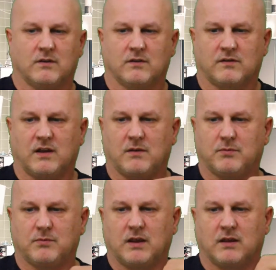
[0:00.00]
snap
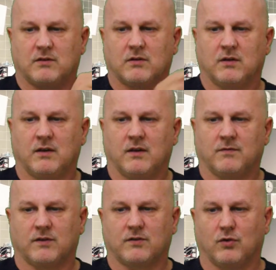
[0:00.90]
them together.
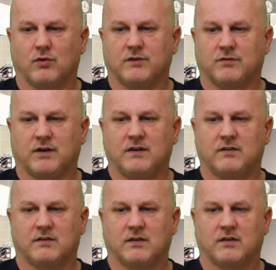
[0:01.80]
This whole
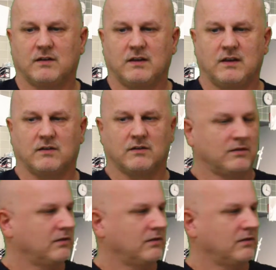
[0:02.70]
device it's